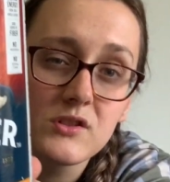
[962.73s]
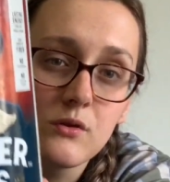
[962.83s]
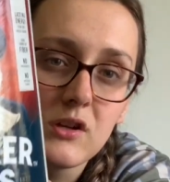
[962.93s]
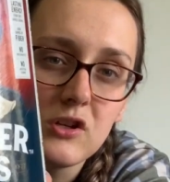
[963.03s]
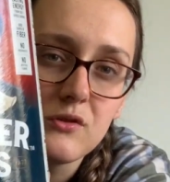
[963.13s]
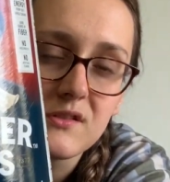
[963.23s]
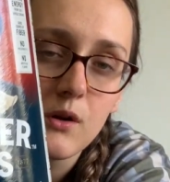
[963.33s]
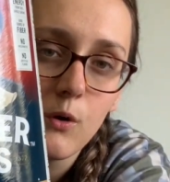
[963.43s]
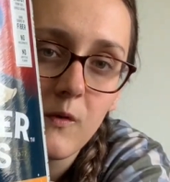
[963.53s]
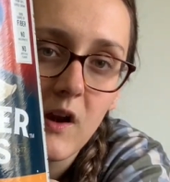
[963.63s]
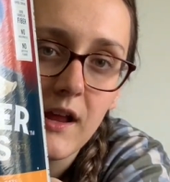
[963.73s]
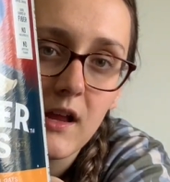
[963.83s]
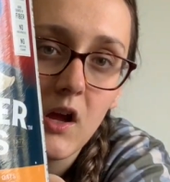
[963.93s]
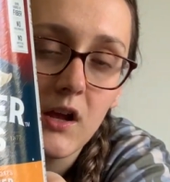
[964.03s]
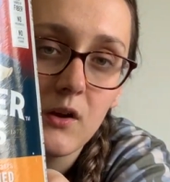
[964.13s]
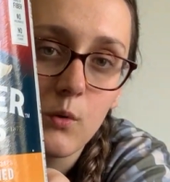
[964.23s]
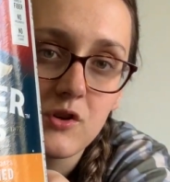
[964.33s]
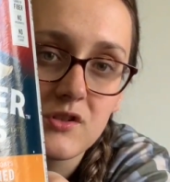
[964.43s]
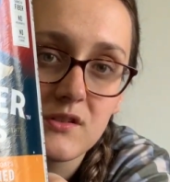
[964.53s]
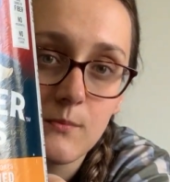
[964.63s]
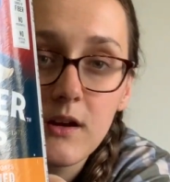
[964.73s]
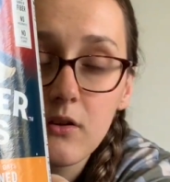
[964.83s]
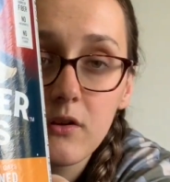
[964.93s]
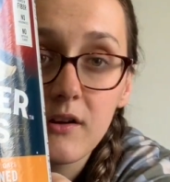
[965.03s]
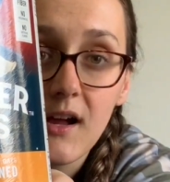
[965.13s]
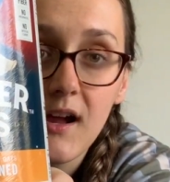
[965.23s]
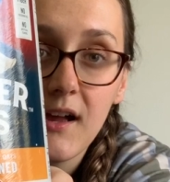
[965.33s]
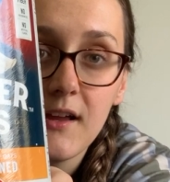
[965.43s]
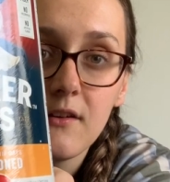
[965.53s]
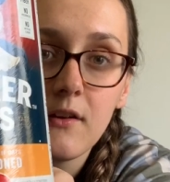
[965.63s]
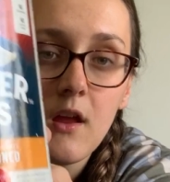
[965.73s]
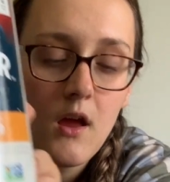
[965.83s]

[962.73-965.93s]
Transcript: You can use the overnight kind or just the regular kind.